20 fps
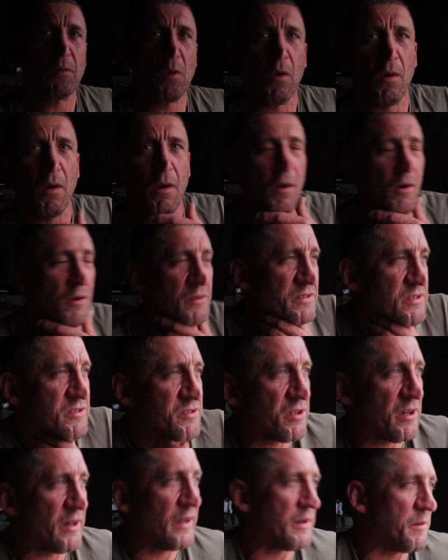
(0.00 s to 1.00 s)
Not a lot to
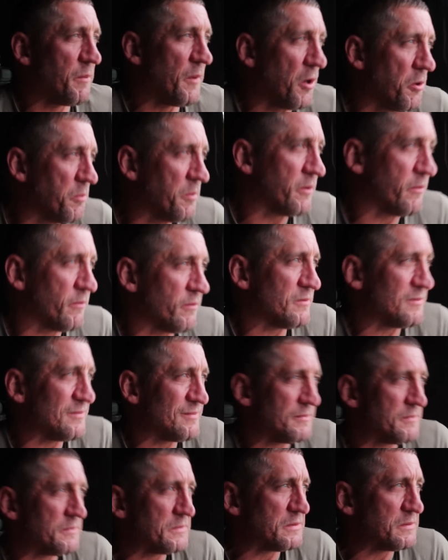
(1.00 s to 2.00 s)
say at the moment.
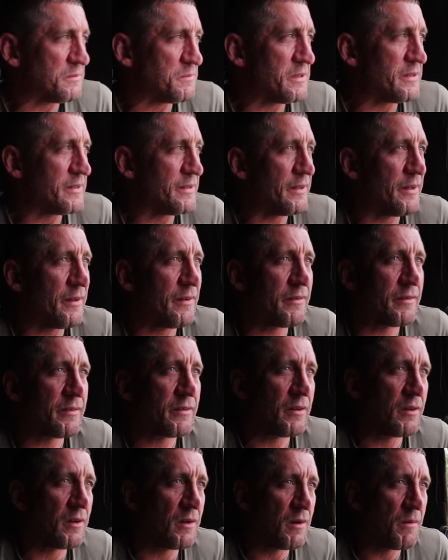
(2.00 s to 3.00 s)
I mean, it's,
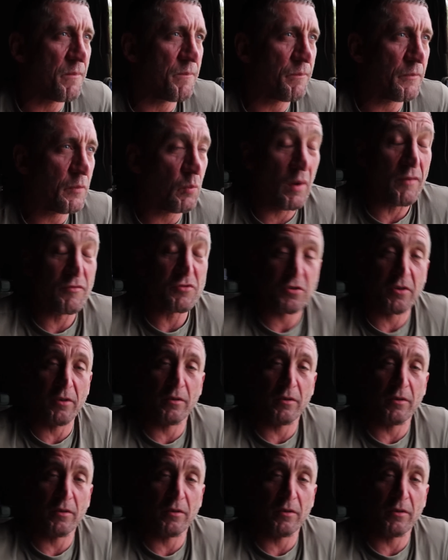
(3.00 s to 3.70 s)
the weather's